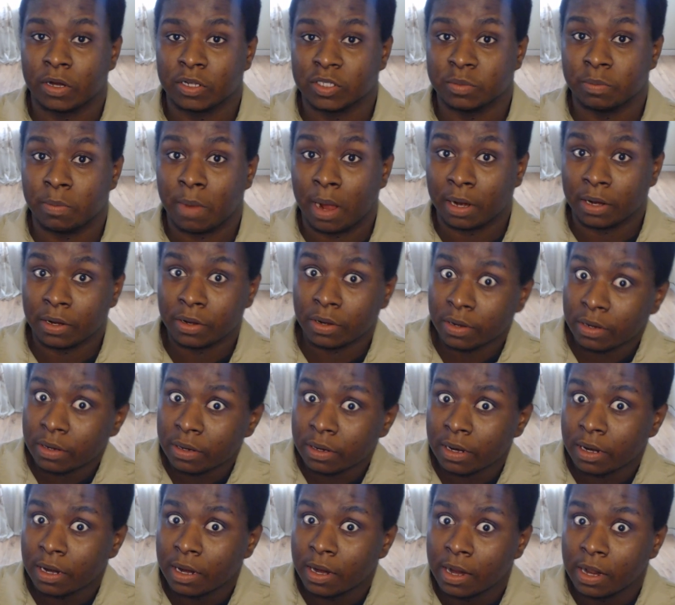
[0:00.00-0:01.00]
hertz
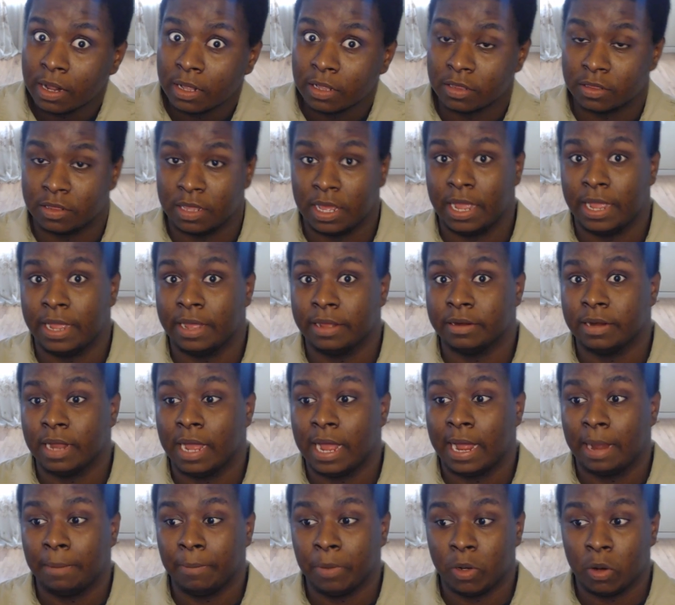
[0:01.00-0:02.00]
monitor, then
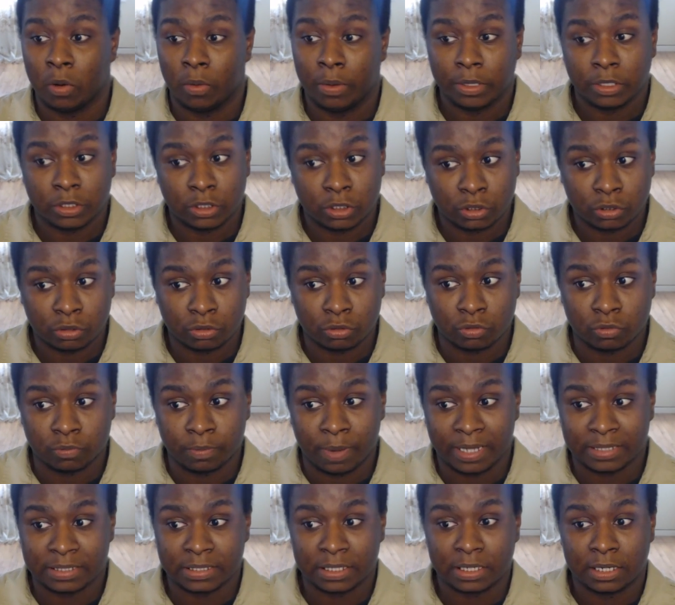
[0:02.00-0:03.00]
I'm going to
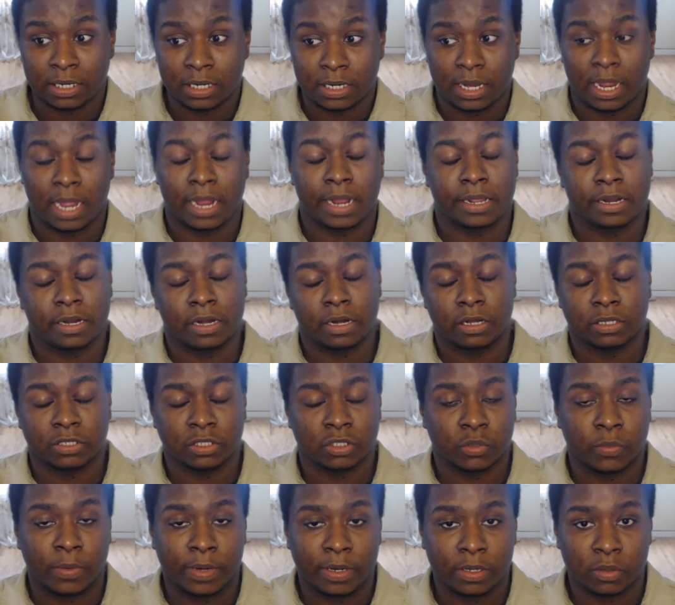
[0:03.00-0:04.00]
basically lock it at one
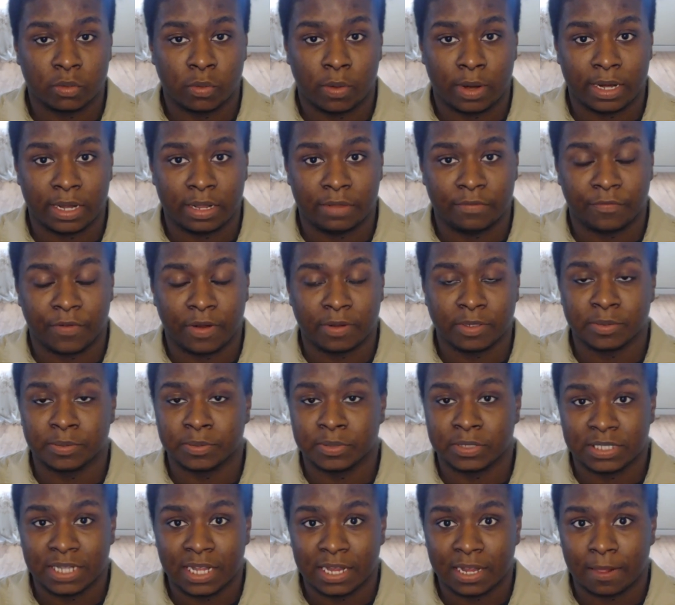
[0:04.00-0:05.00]
hundred twenty frames
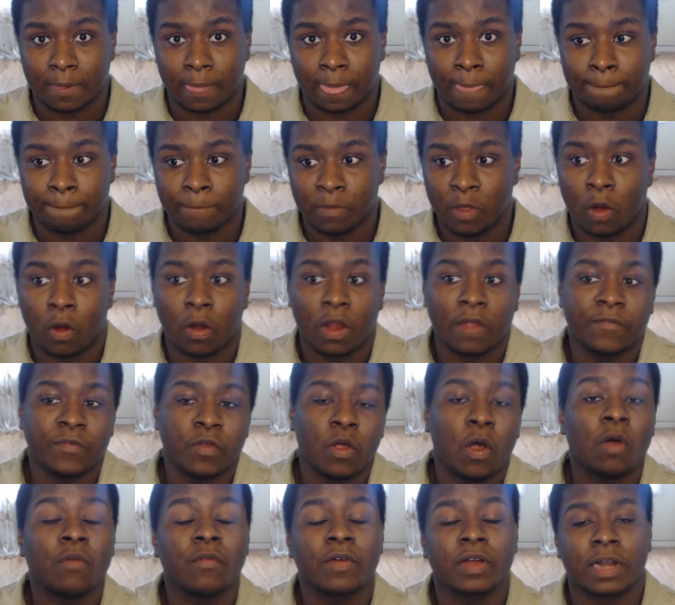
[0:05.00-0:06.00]
per second. Or if
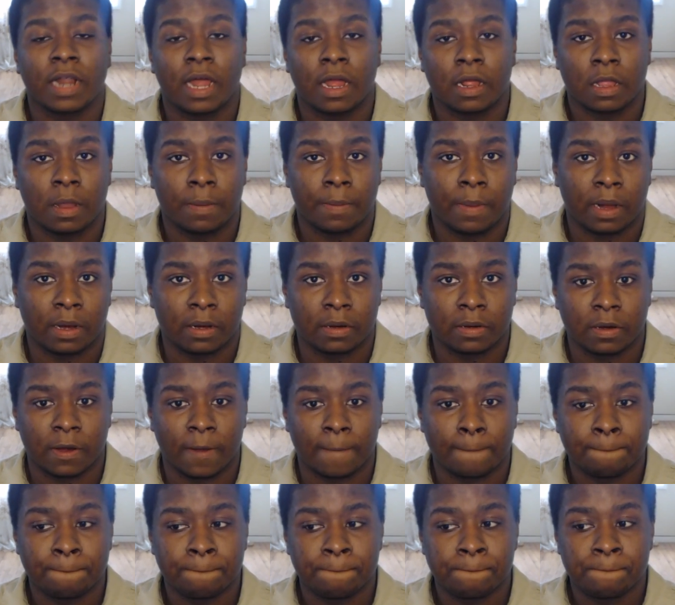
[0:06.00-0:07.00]
you overclock your
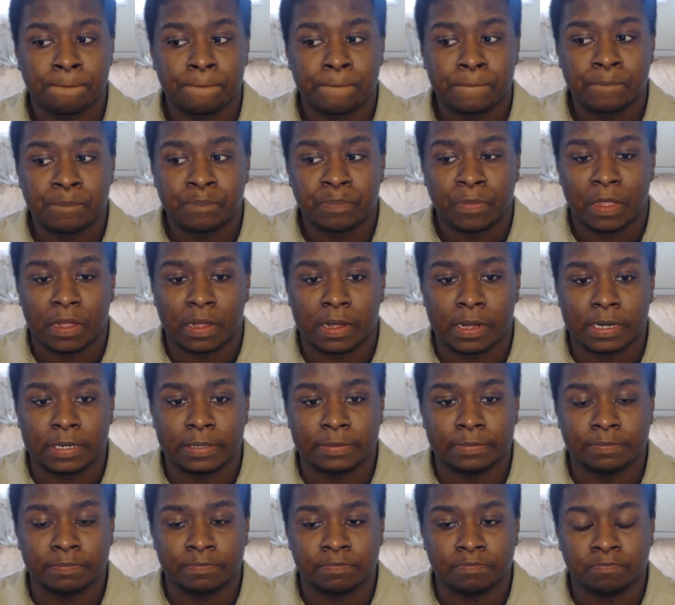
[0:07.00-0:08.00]
monitor
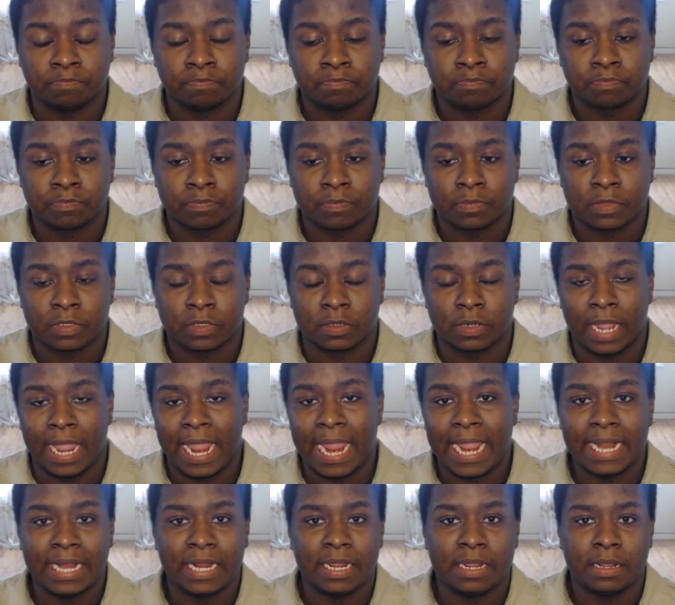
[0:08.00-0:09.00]
um, to
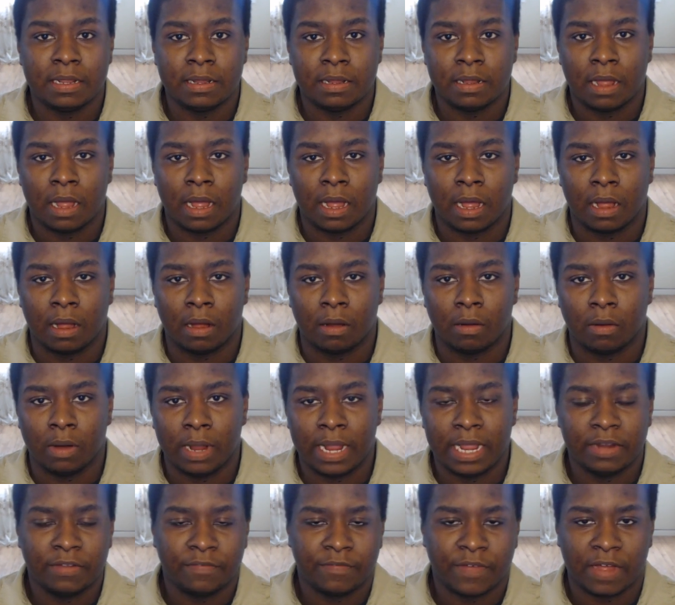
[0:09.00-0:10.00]
eighty, uh,
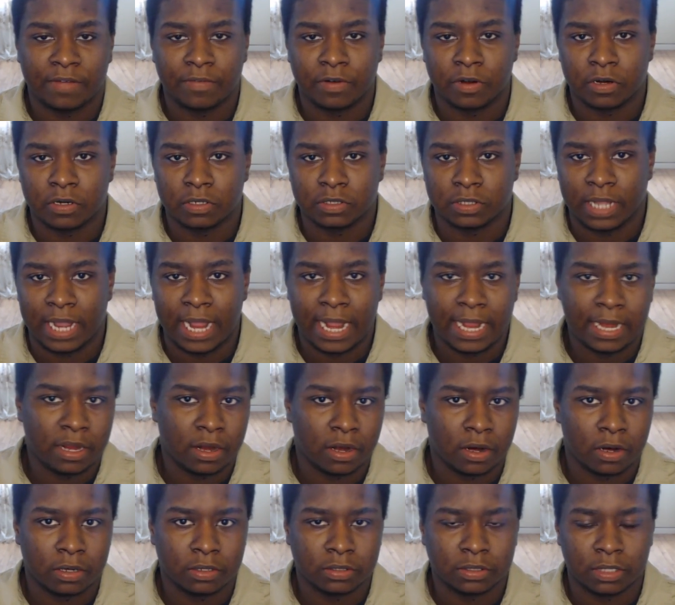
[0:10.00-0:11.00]
eighty-five hertz, eighty
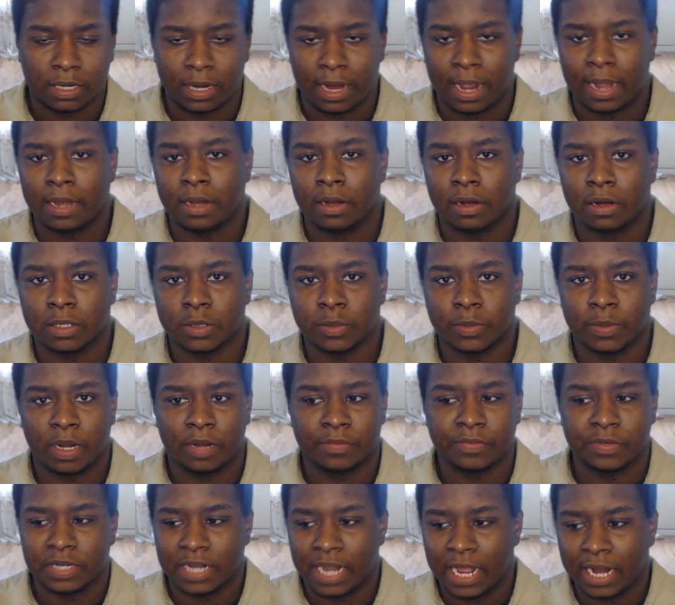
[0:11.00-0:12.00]
hertz, or ninety hertz,
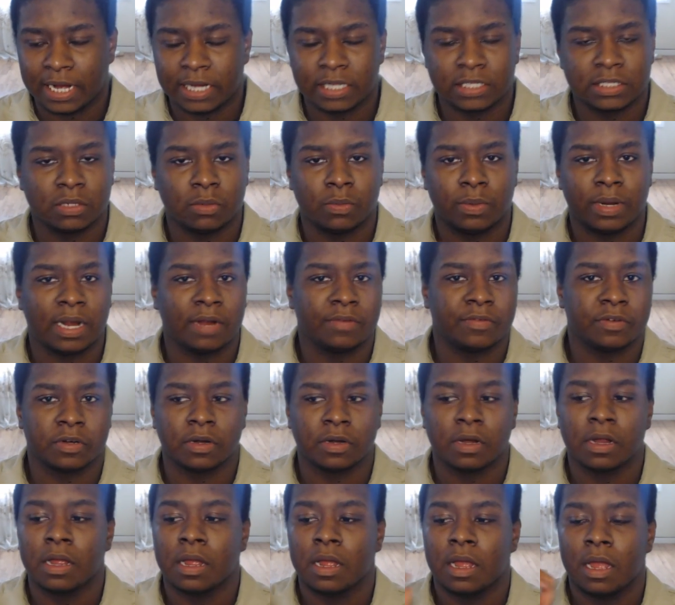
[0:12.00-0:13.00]
whatever, lock it to
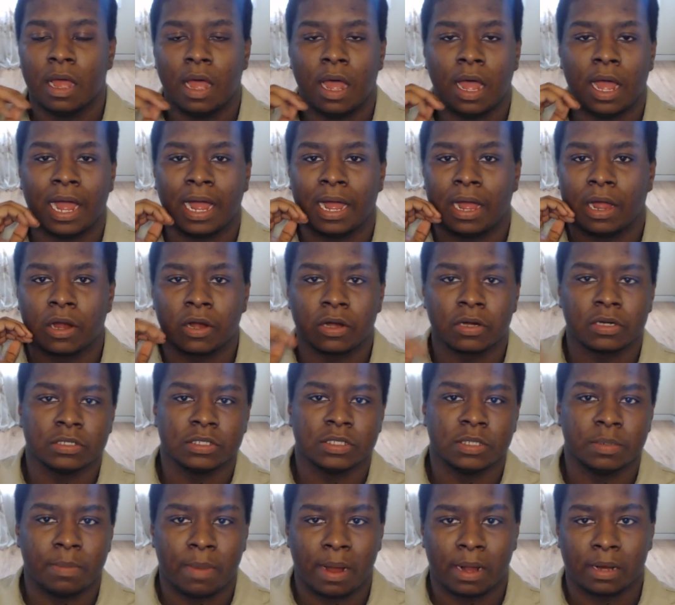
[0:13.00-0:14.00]
whatever uh,
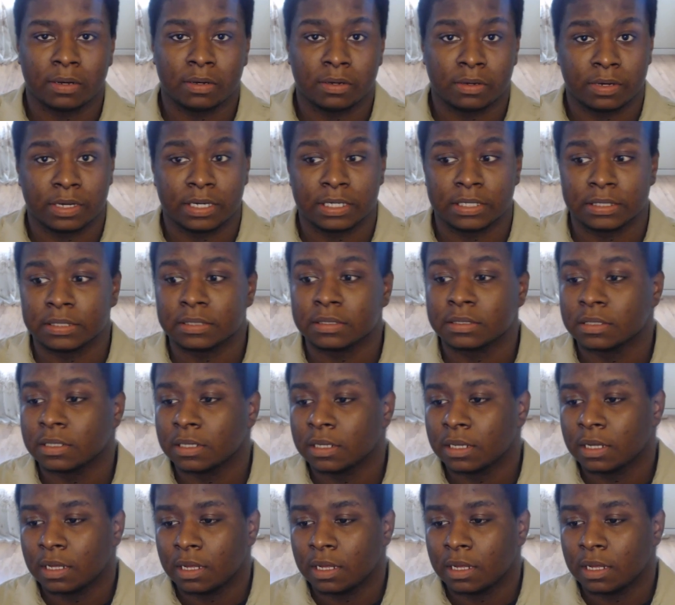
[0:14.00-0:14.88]
hertz your monitor is.